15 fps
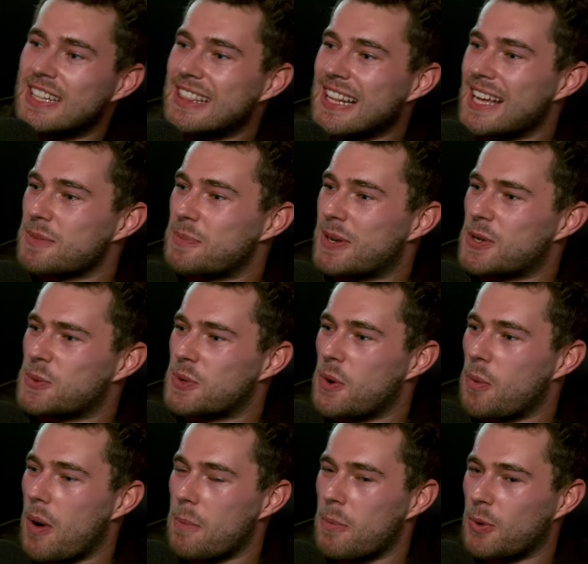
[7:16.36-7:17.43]
I think that's because we
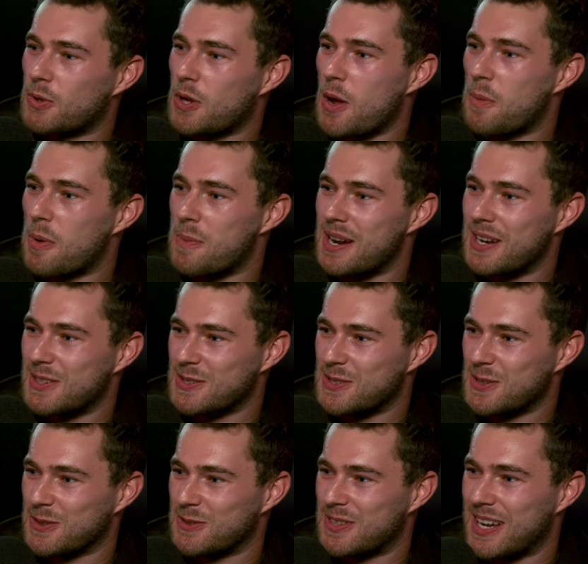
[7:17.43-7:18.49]
all want more dopamine and
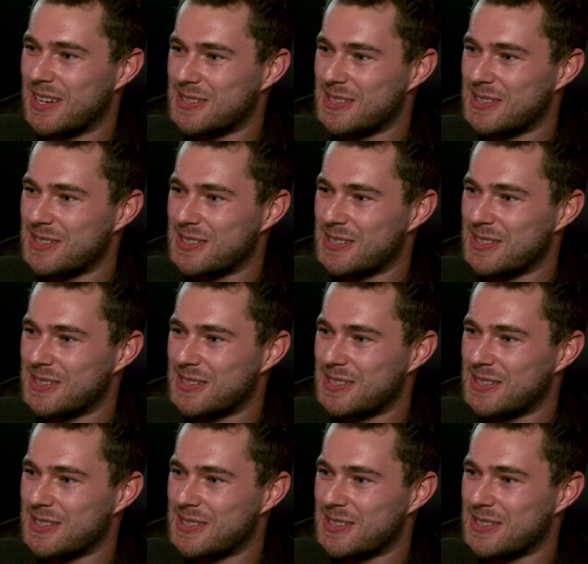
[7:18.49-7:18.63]
stuff now.